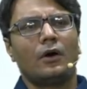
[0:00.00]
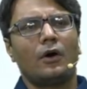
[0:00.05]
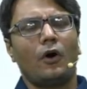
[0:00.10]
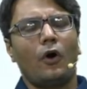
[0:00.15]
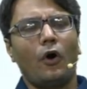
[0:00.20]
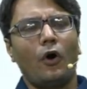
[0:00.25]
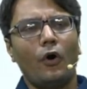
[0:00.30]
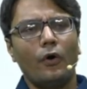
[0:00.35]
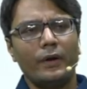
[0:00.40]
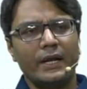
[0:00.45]

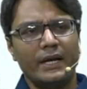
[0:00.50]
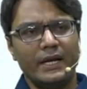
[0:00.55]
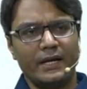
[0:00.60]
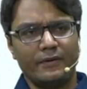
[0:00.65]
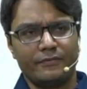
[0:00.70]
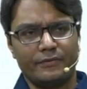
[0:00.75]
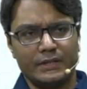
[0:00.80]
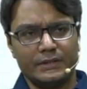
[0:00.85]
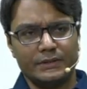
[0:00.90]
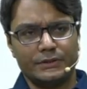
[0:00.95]
on an
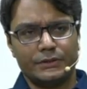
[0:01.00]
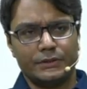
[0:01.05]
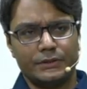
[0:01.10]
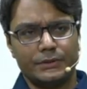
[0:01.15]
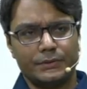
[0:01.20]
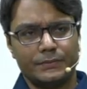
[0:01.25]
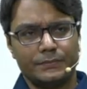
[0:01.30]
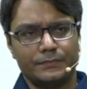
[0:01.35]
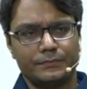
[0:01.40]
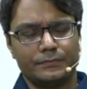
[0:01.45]
average,
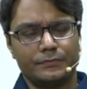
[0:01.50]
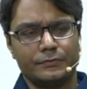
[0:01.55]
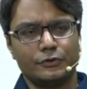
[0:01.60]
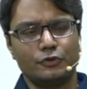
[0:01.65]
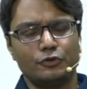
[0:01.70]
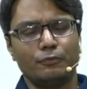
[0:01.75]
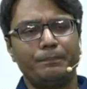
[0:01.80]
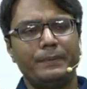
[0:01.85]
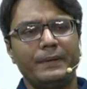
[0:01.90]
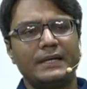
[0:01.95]

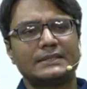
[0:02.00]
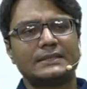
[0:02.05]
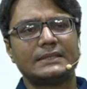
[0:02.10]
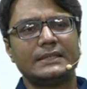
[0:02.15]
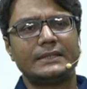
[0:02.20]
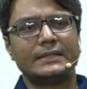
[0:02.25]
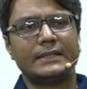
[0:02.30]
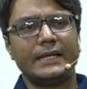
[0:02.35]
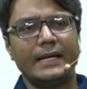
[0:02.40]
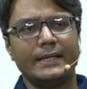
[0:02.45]
UPSC
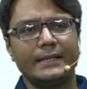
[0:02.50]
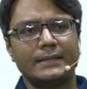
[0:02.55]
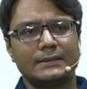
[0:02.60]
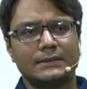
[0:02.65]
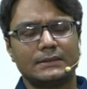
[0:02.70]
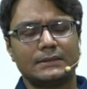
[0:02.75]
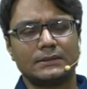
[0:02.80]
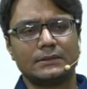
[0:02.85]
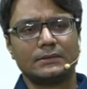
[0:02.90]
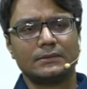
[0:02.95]
takes